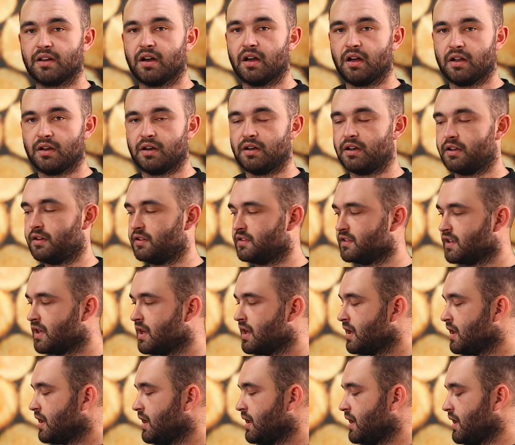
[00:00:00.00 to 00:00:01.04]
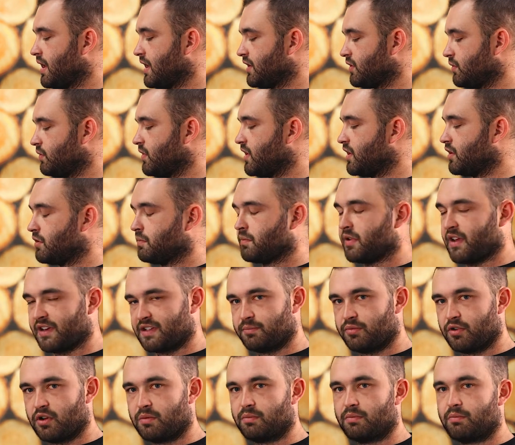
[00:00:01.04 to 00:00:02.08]
can't lose, it's a really good place to
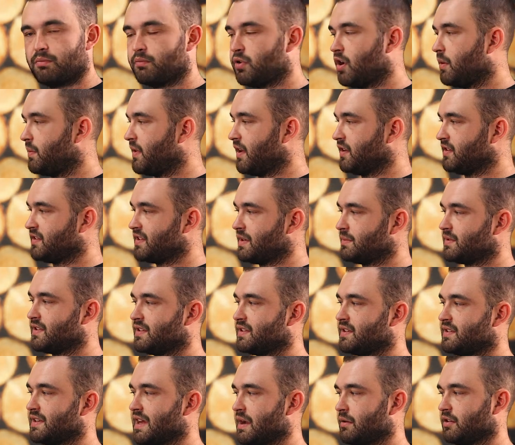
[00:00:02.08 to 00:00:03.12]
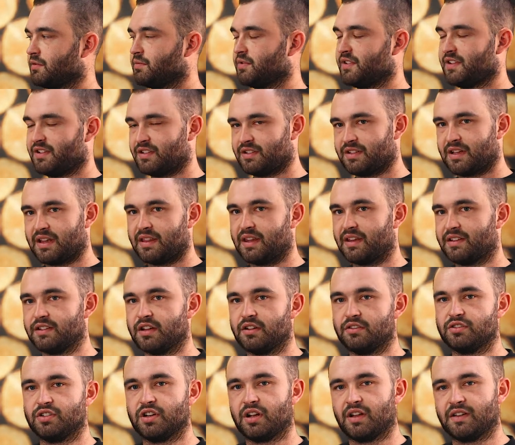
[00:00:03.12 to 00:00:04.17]
put them. Pop those zips into the downward position and there's
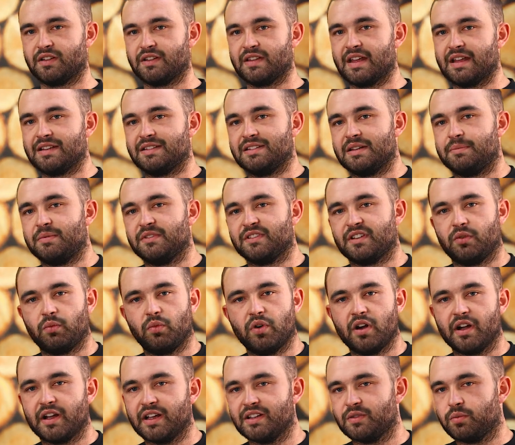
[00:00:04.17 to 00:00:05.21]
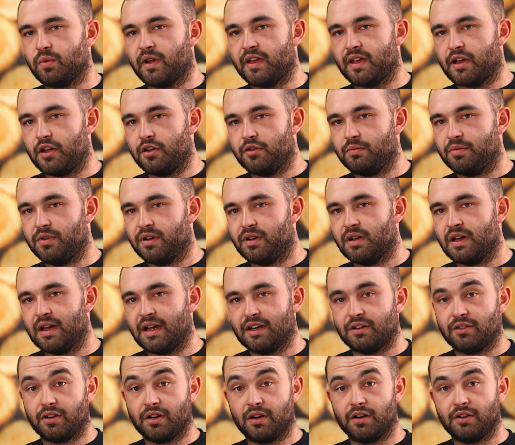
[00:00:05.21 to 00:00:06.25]
no chance that zip is going to work its way open
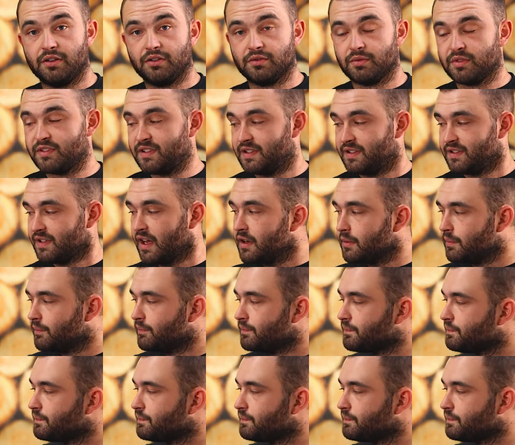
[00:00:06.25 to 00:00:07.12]
and you're going to lose what's inside.